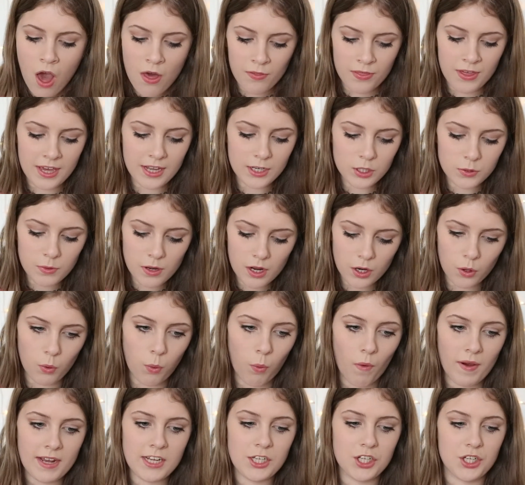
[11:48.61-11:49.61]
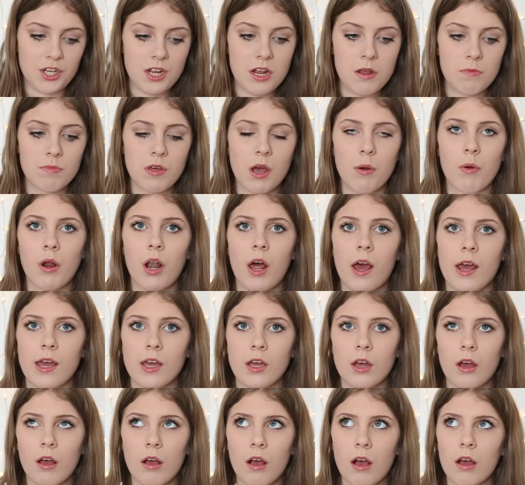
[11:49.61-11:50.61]
These were quite cheap. They were
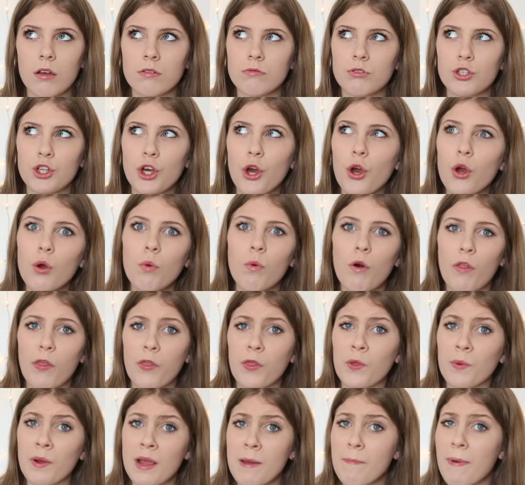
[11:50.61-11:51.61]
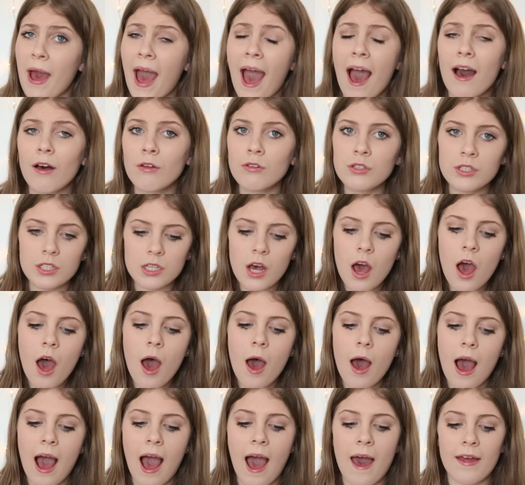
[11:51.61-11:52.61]
like £2 or £3,
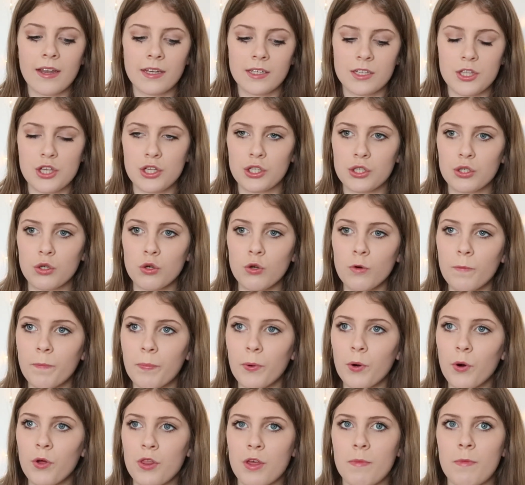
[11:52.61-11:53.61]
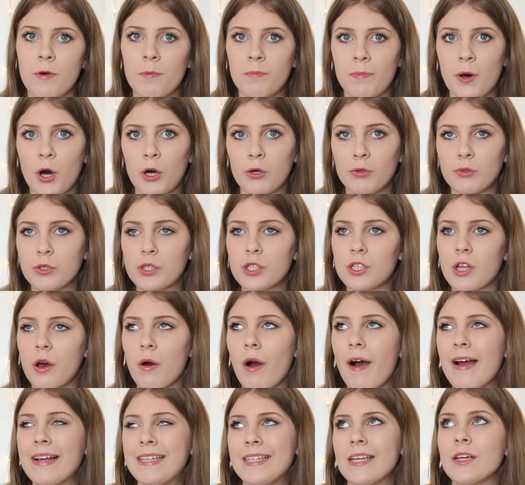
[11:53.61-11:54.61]
and the school bought them in bulk, so
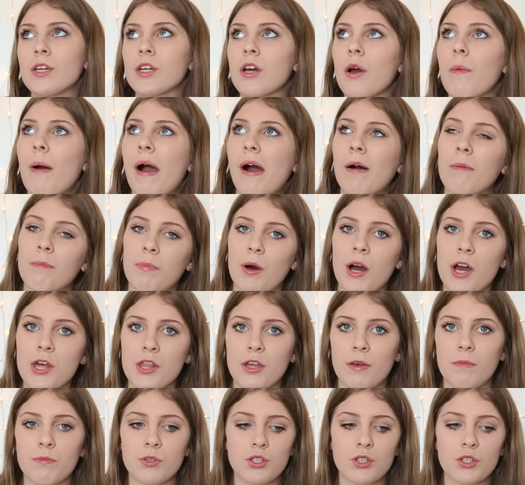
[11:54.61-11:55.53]
I didn't go out and buy them.